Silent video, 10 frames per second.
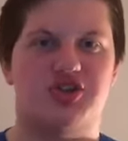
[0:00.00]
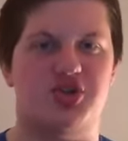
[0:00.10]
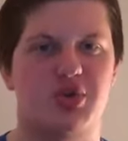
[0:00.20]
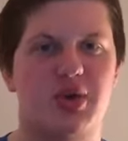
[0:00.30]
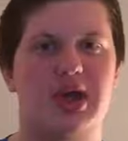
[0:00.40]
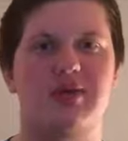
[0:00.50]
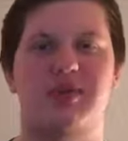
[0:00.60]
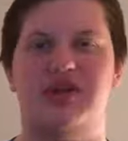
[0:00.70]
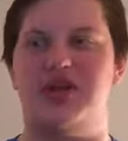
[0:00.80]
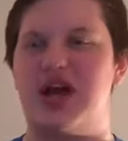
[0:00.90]
joy,
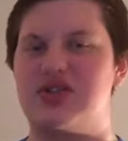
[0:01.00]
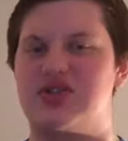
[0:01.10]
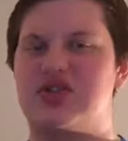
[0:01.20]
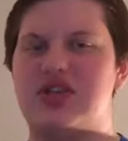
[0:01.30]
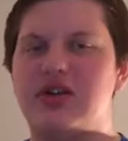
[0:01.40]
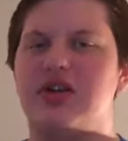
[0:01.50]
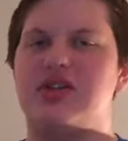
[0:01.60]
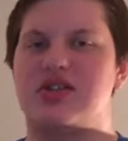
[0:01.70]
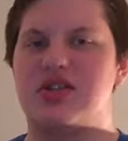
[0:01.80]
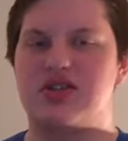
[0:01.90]
but yes,
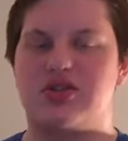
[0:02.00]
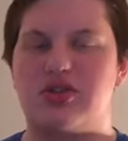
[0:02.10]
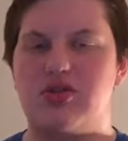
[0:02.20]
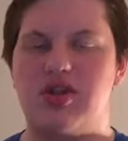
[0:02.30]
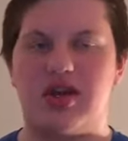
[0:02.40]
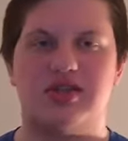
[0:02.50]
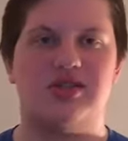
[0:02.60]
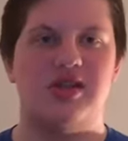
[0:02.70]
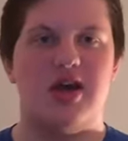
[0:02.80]
seriousness to this.